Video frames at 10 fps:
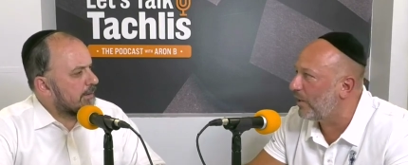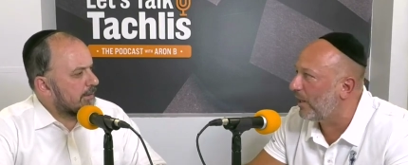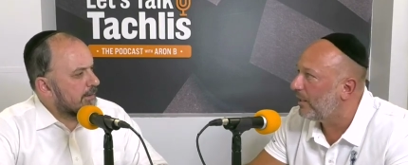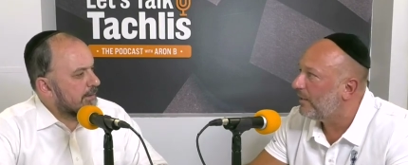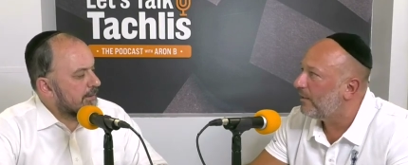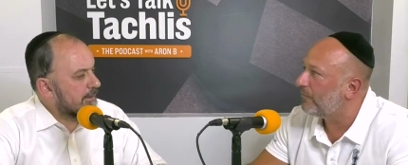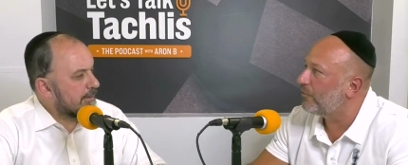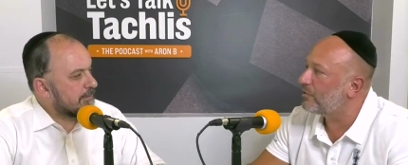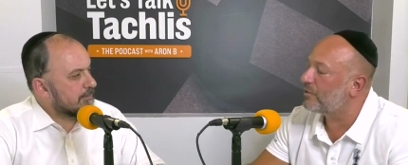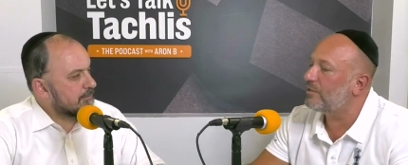Speaker 1: well
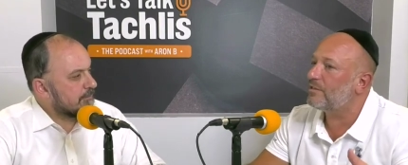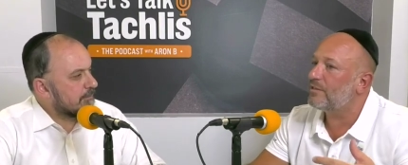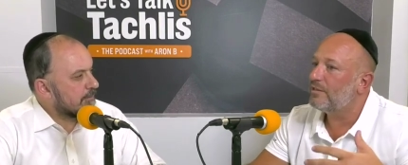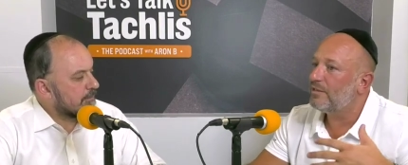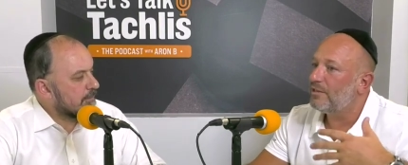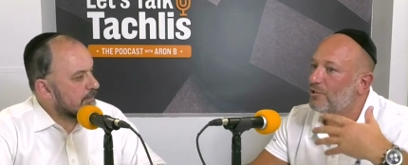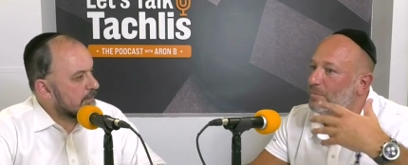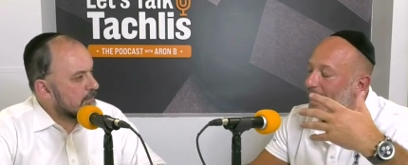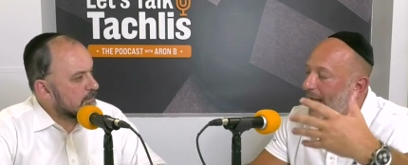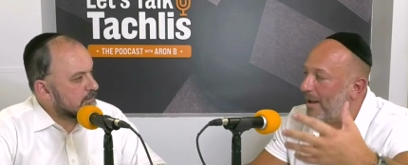versus
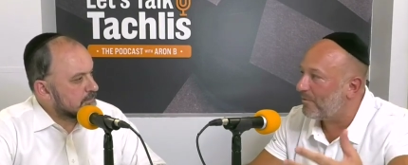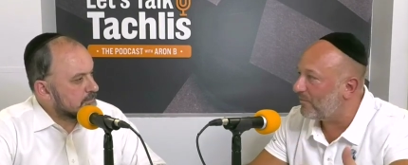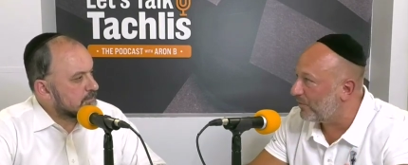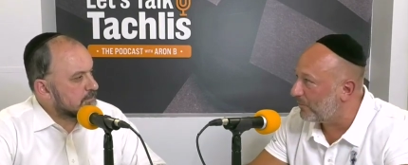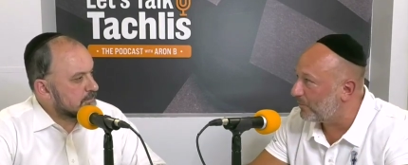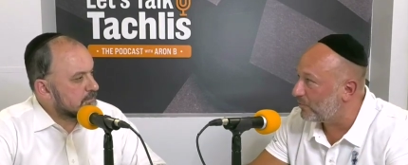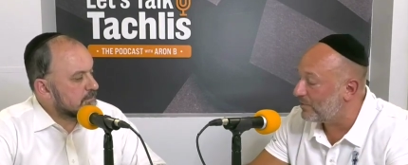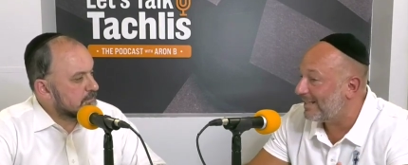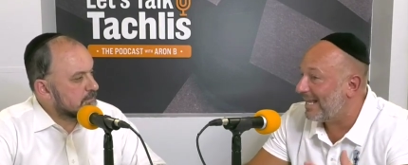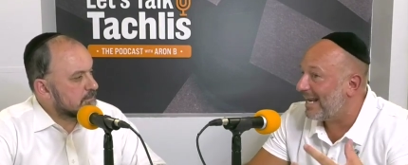just being happy for the
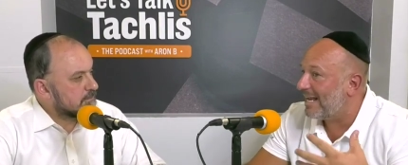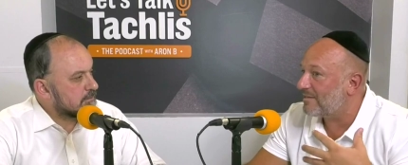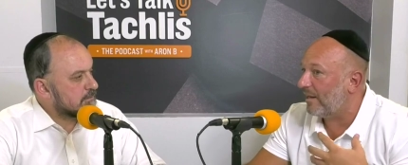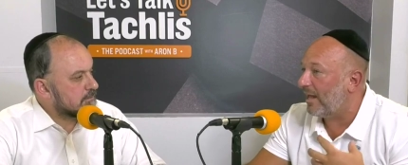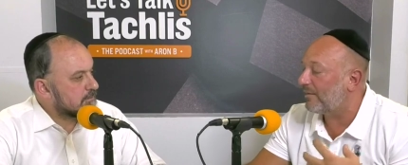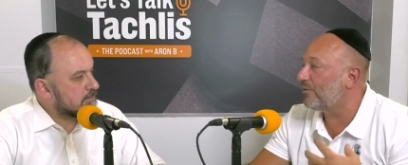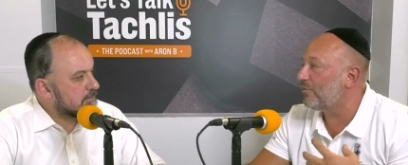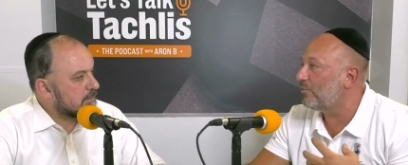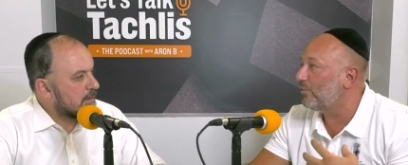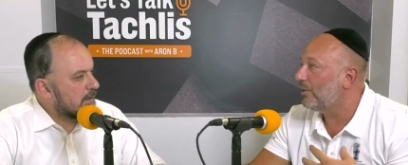person. And that has a lot
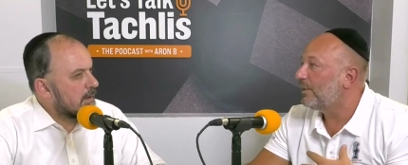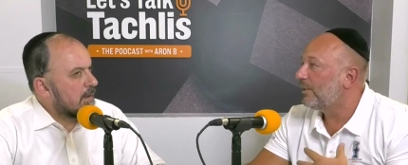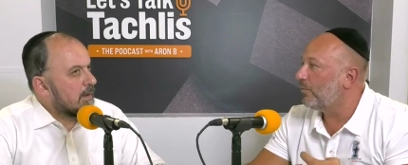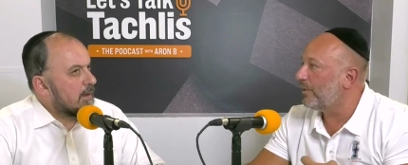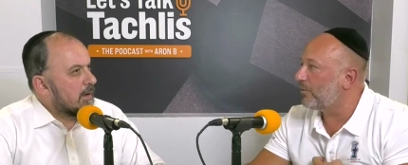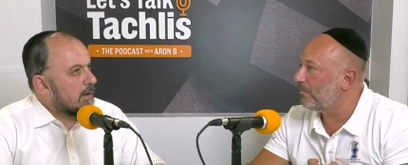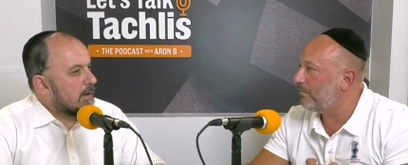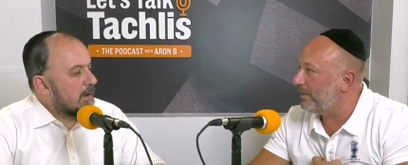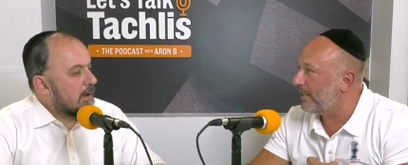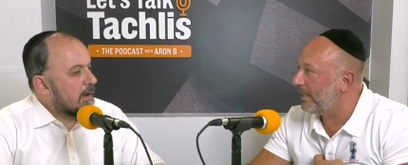to do
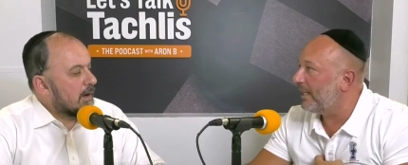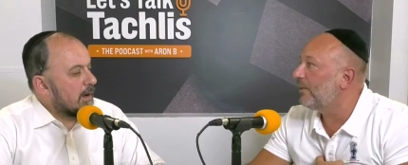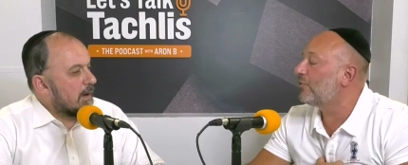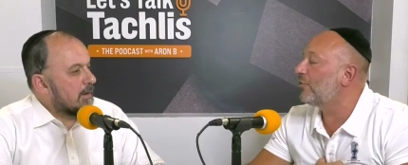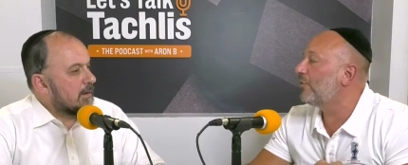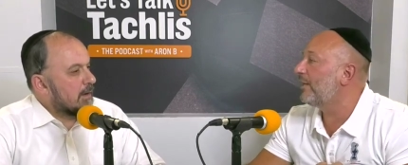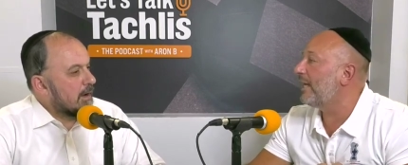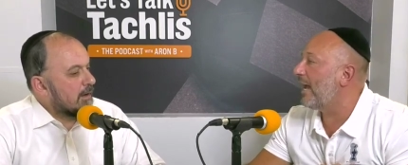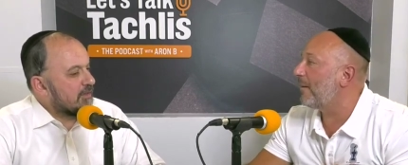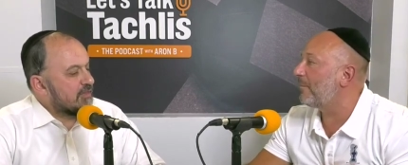with being
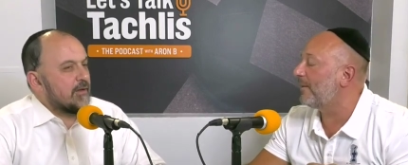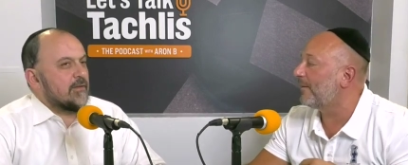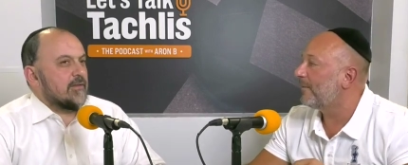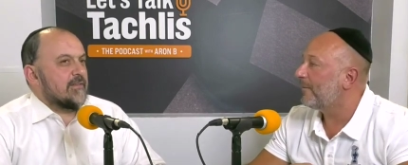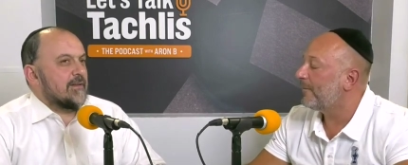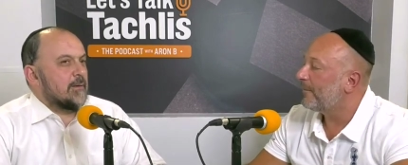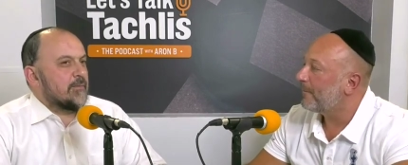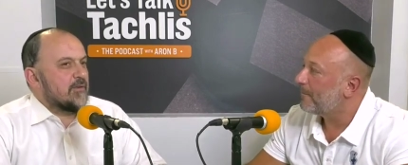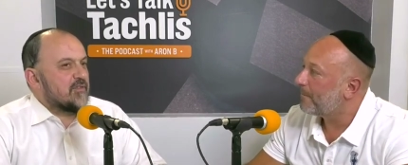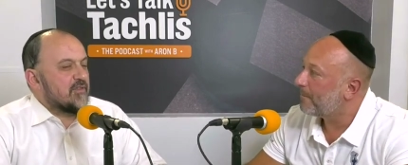internally happy. I
Speaker 2: think to
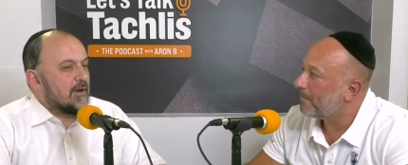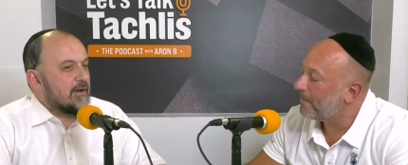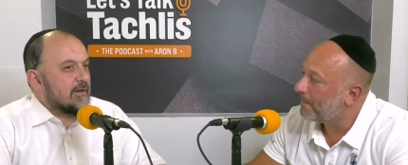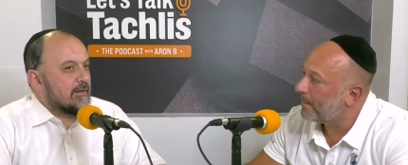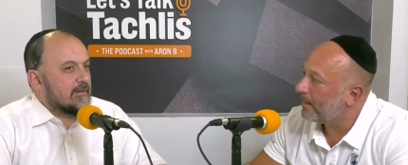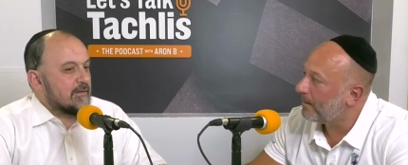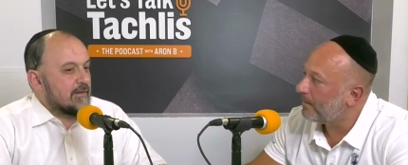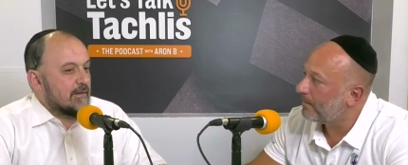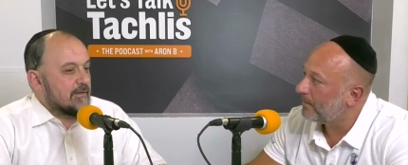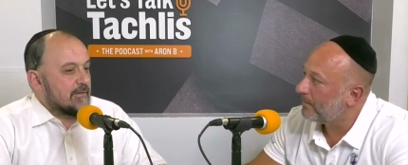celebrate failure is,
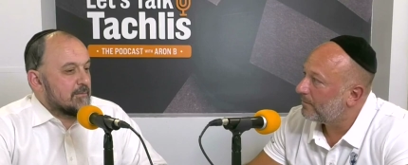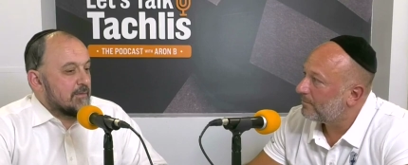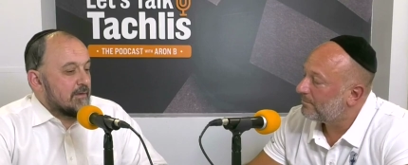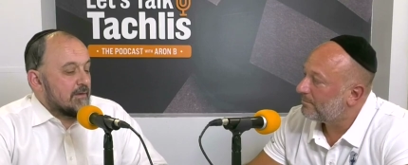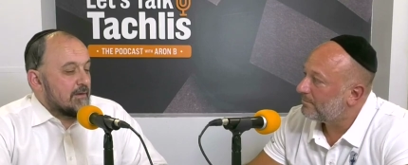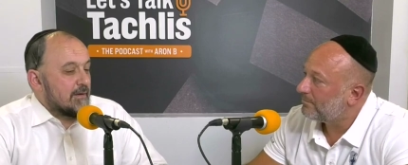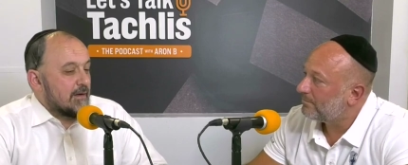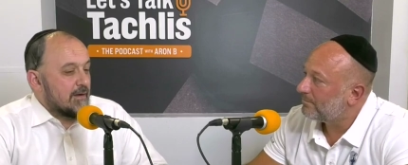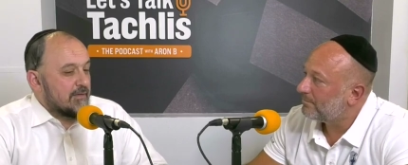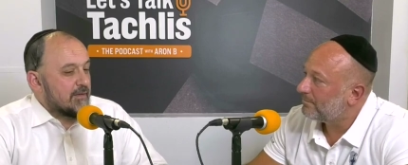uh, is
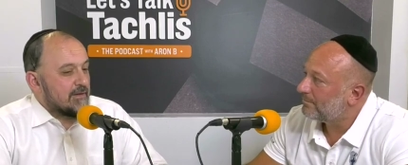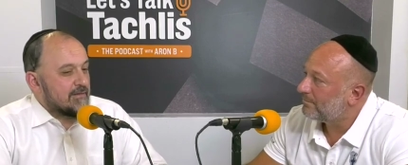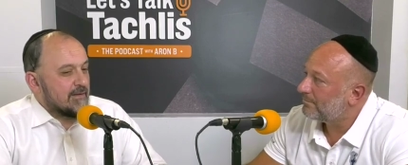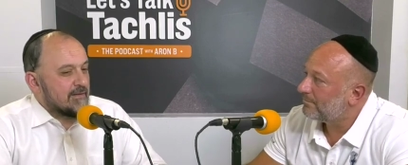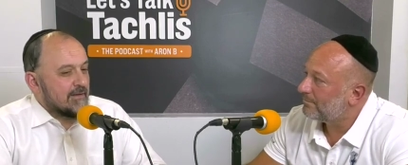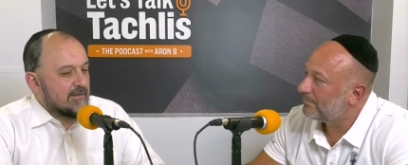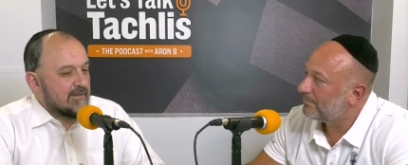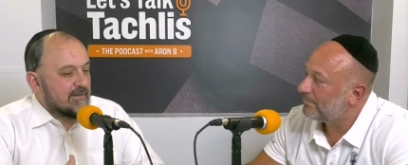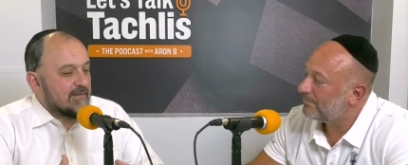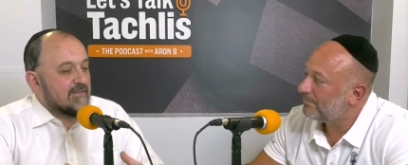I think it take,
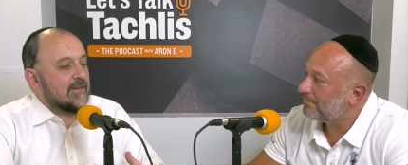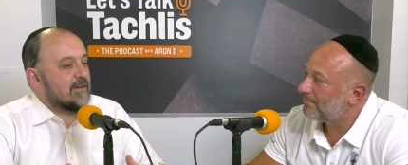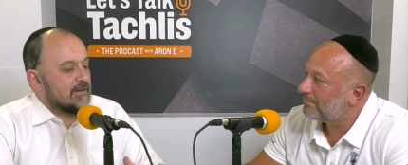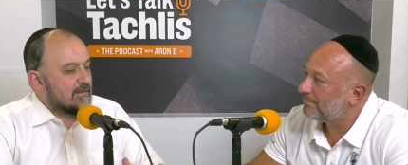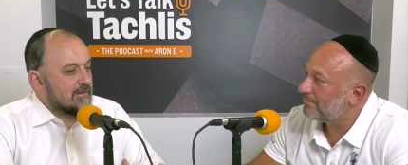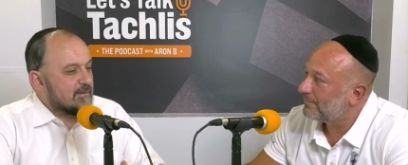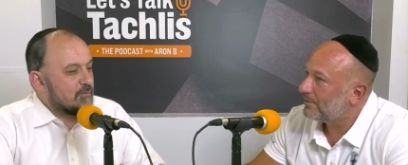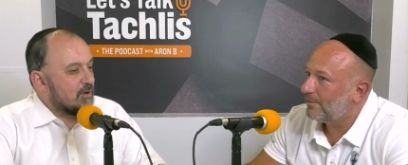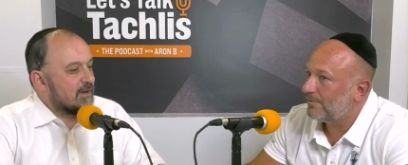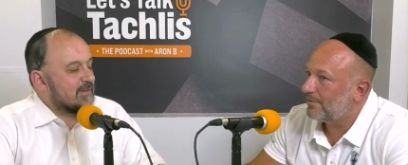it's a sickness.
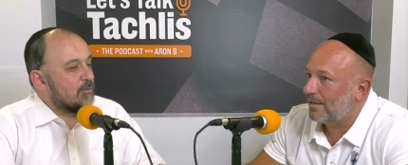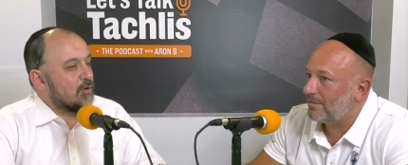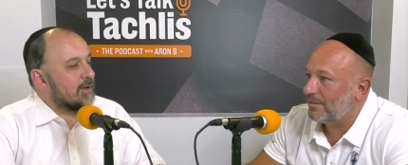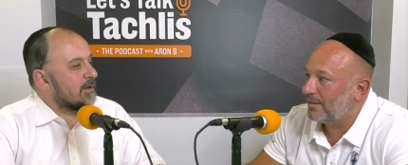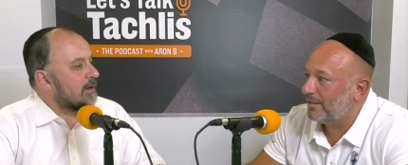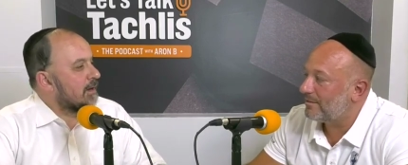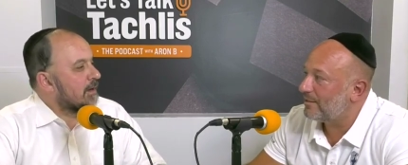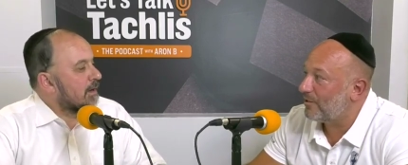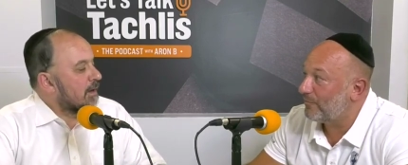It's more. It's, it's not more a sickness.
Speaker 1: Than, it's